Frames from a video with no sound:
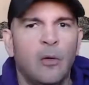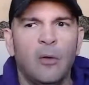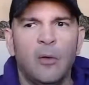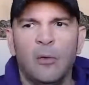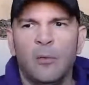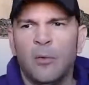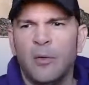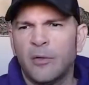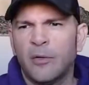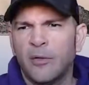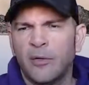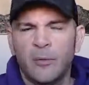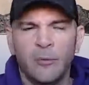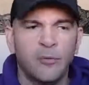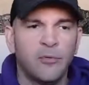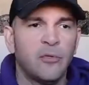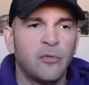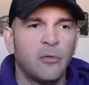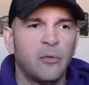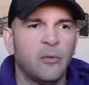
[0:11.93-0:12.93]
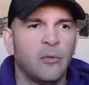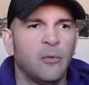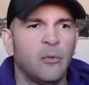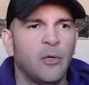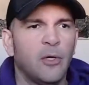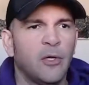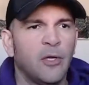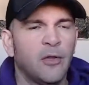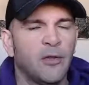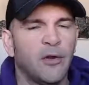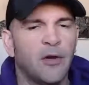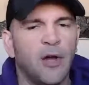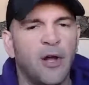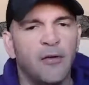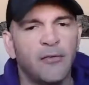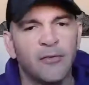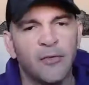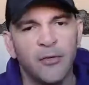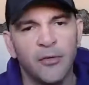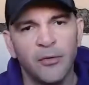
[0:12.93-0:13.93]
Welcome to another
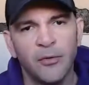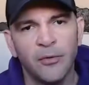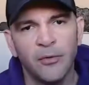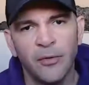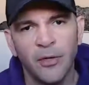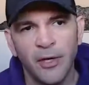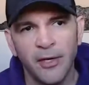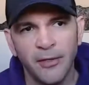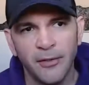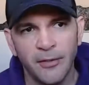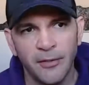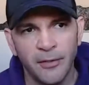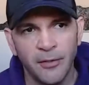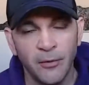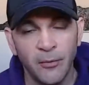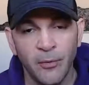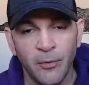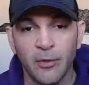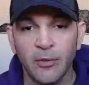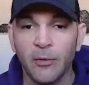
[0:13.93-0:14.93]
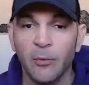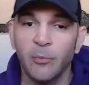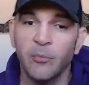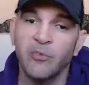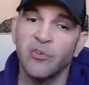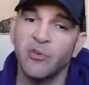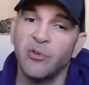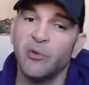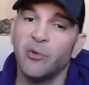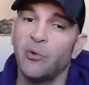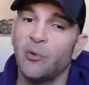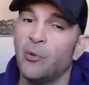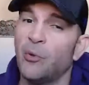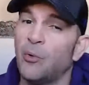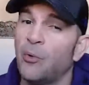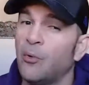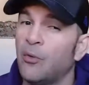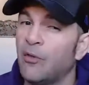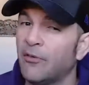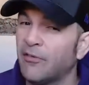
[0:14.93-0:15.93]
afternoon idle. Welcome
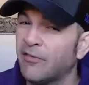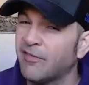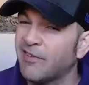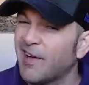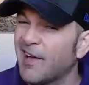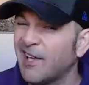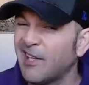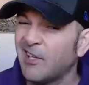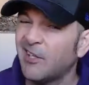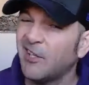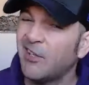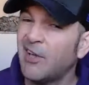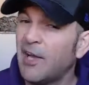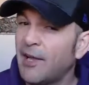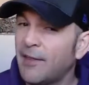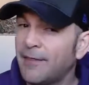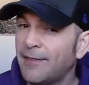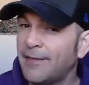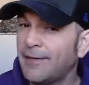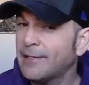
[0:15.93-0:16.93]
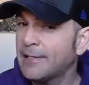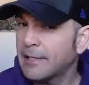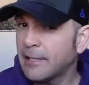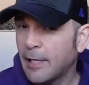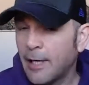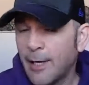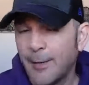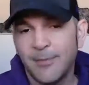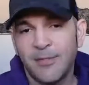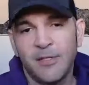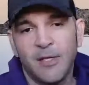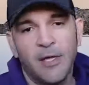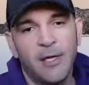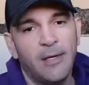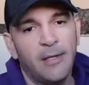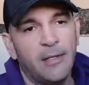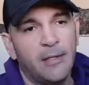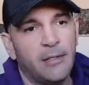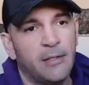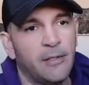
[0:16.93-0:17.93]
to the final at this time
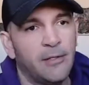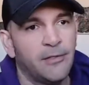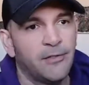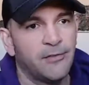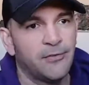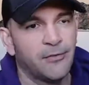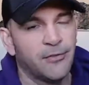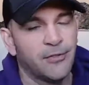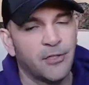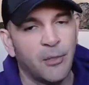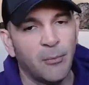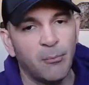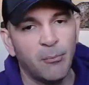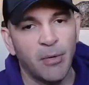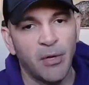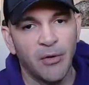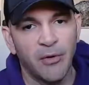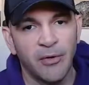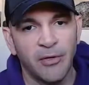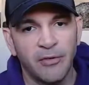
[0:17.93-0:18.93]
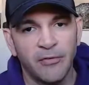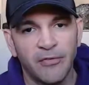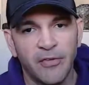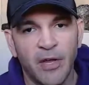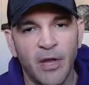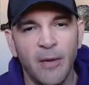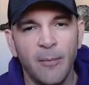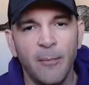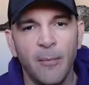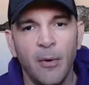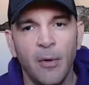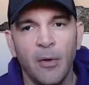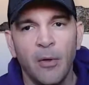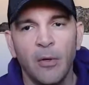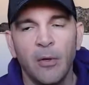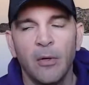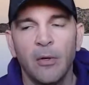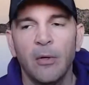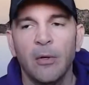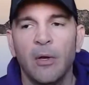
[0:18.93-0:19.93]
slot, at least for some period of time.
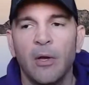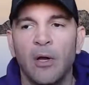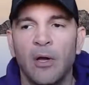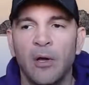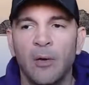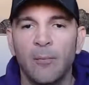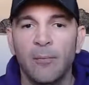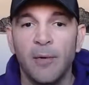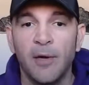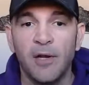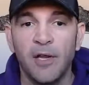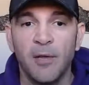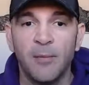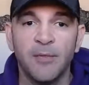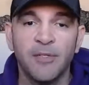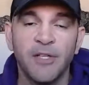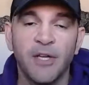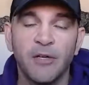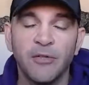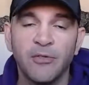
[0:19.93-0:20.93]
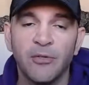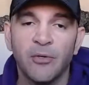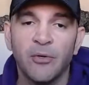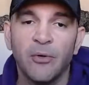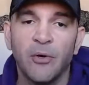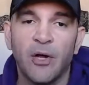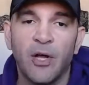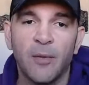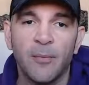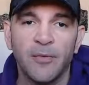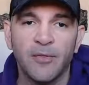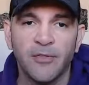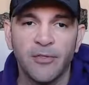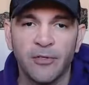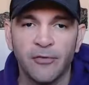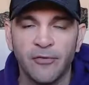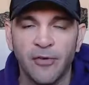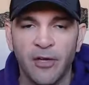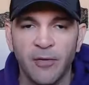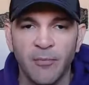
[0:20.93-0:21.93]
My name is Andrew. I'm a
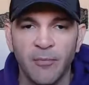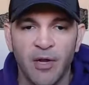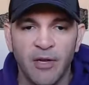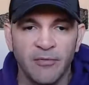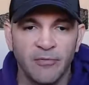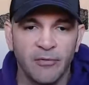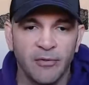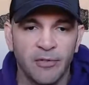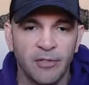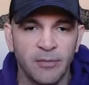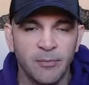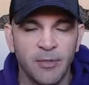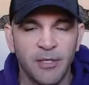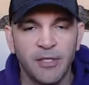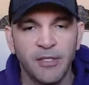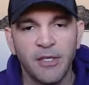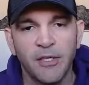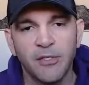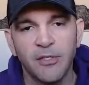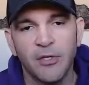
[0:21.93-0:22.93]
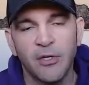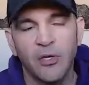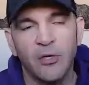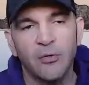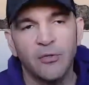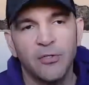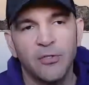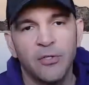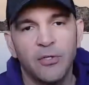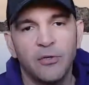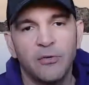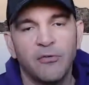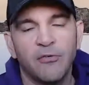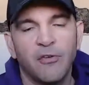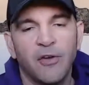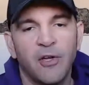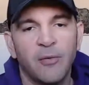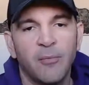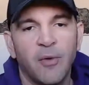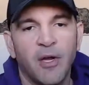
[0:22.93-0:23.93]
certified mindfulness meditation coach in the
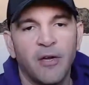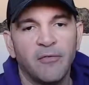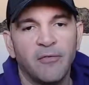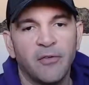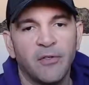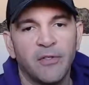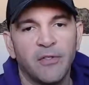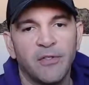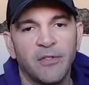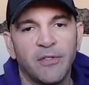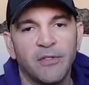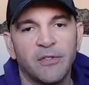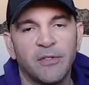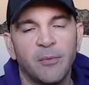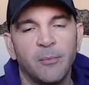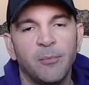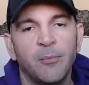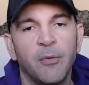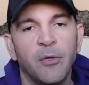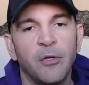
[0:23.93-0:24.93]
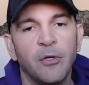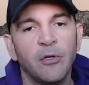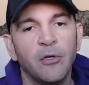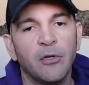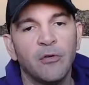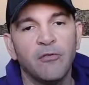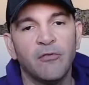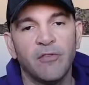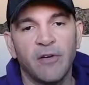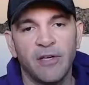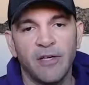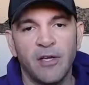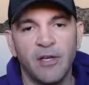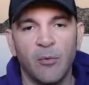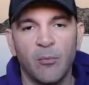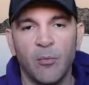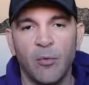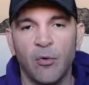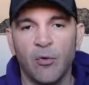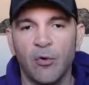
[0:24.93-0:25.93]
Unified Mindfulness System. You can find out
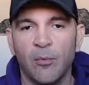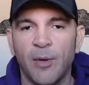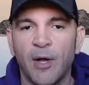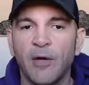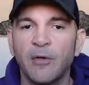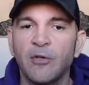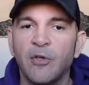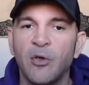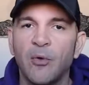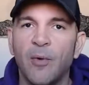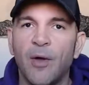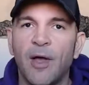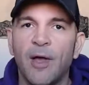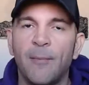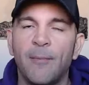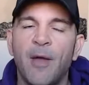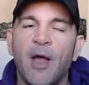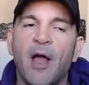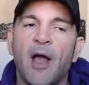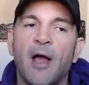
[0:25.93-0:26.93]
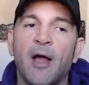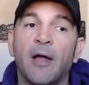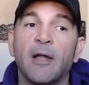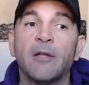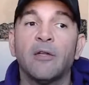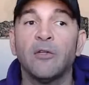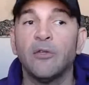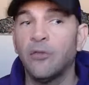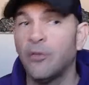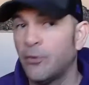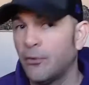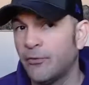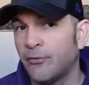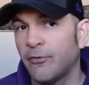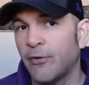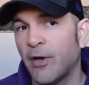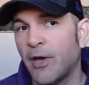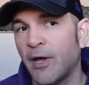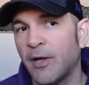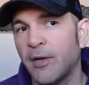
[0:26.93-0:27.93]
more about UM at
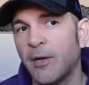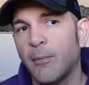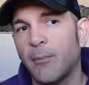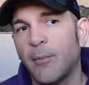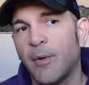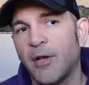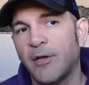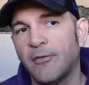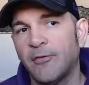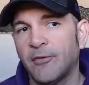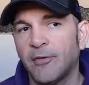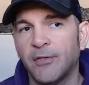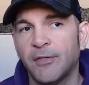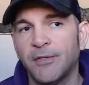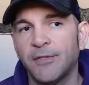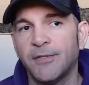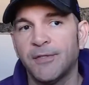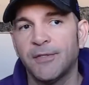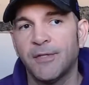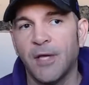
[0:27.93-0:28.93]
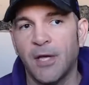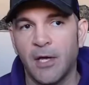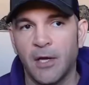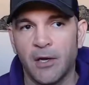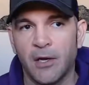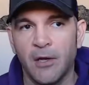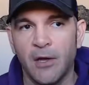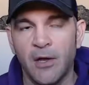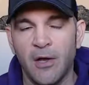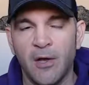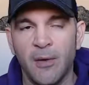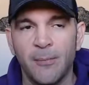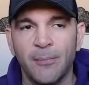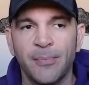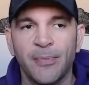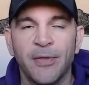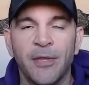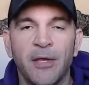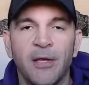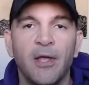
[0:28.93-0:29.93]
unifiedmindfulness.com.
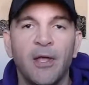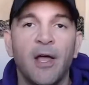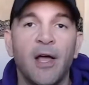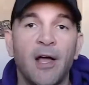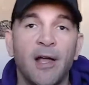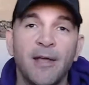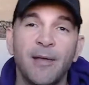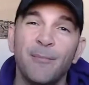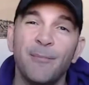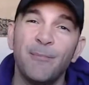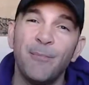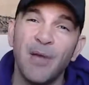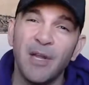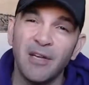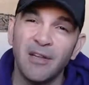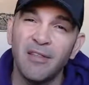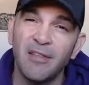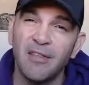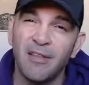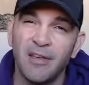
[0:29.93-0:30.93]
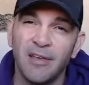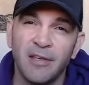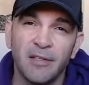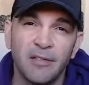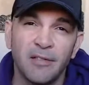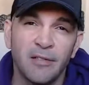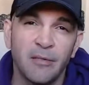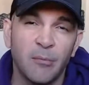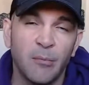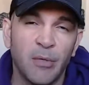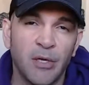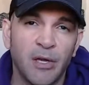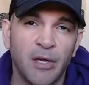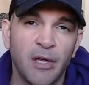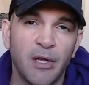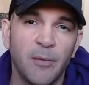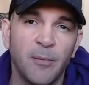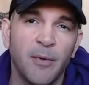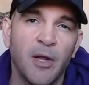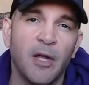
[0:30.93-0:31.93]
I am many things, but I
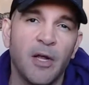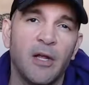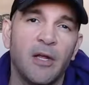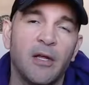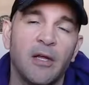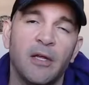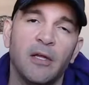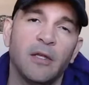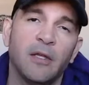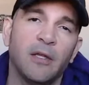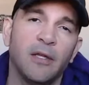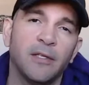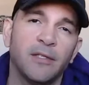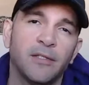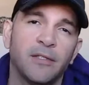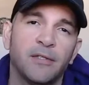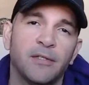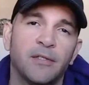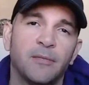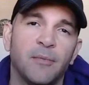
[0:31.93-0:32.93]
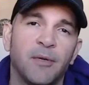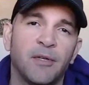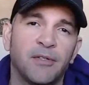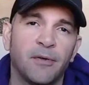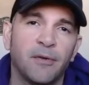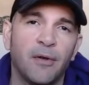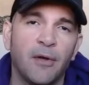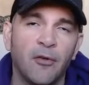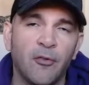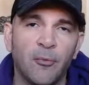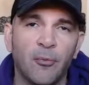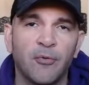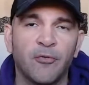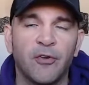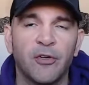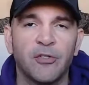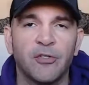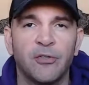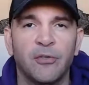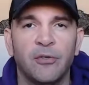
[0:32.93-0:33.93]
am not a licensed mental health
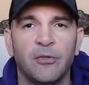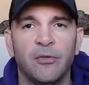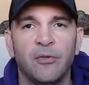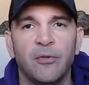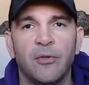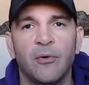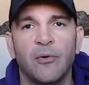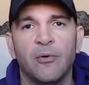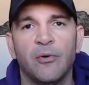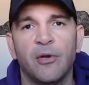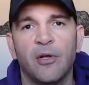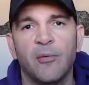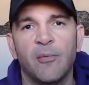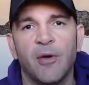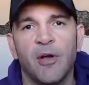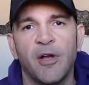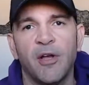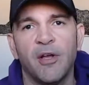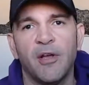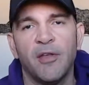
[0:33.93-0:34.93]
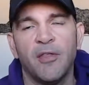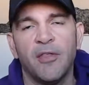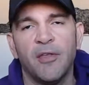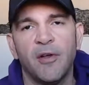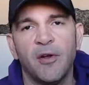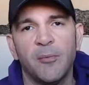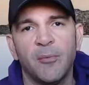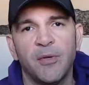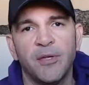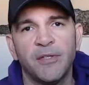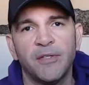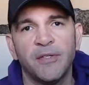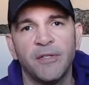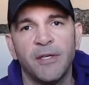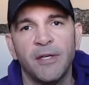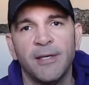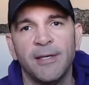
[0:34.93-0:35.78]
professional, nor am I a therapist.